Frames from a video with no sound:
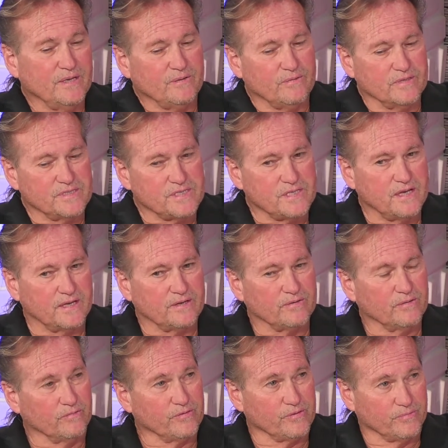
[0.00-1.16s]
Once he got her
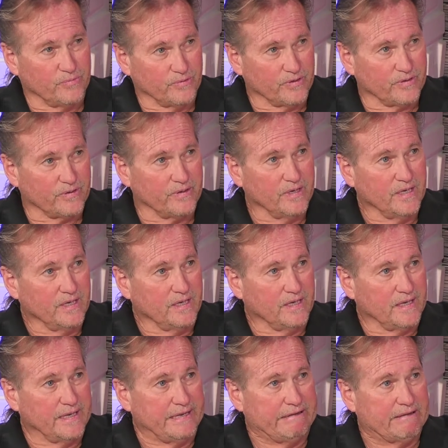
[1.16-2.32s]
over the border,
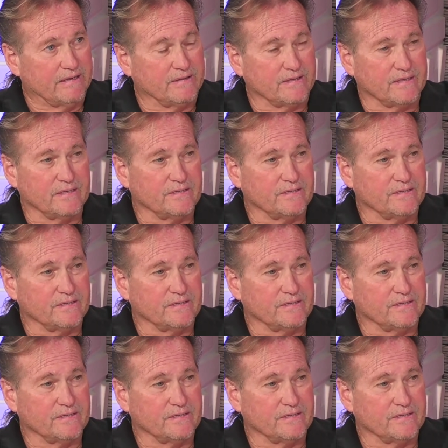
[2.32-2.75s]
and